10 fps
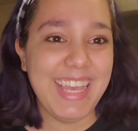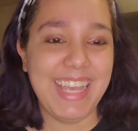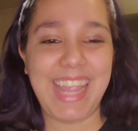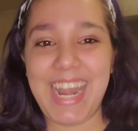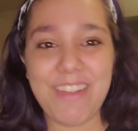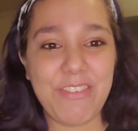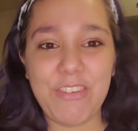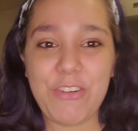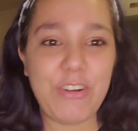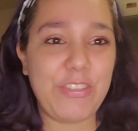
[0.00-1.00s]
Can't even
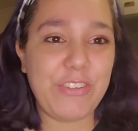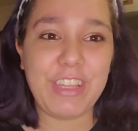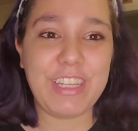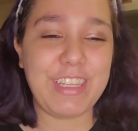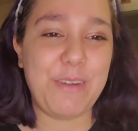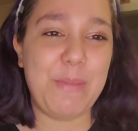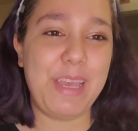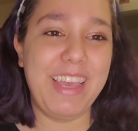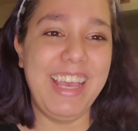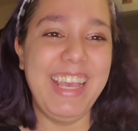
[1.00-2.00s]
record through this little
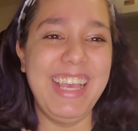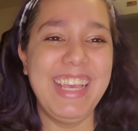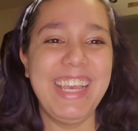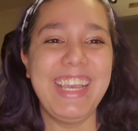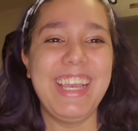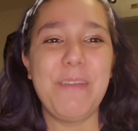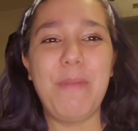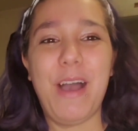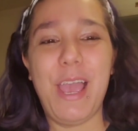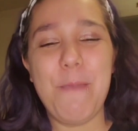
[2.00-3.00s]
bit.
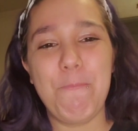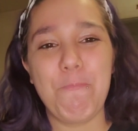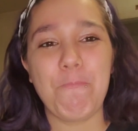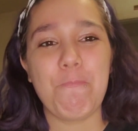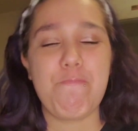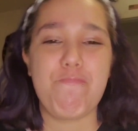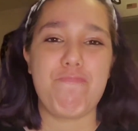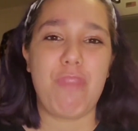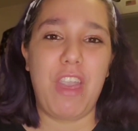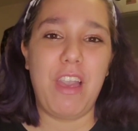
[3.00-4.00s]
But
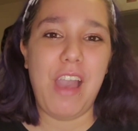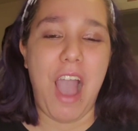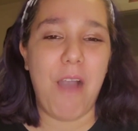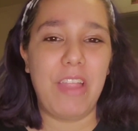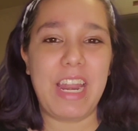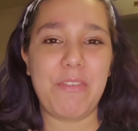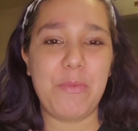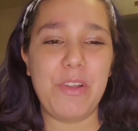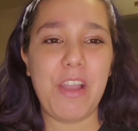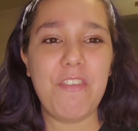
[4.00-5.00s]
I'll let
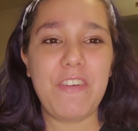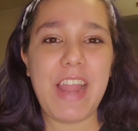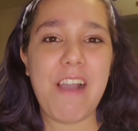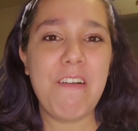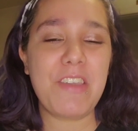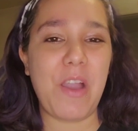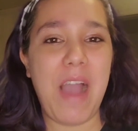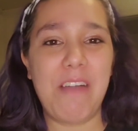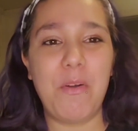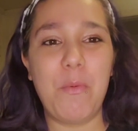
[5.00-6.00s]
everyone go for now. Y'all
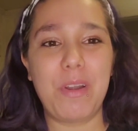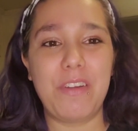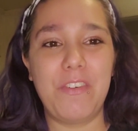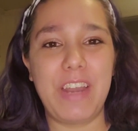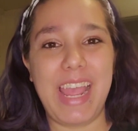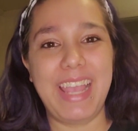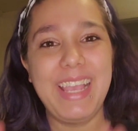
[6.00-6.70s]
have a wonderful day.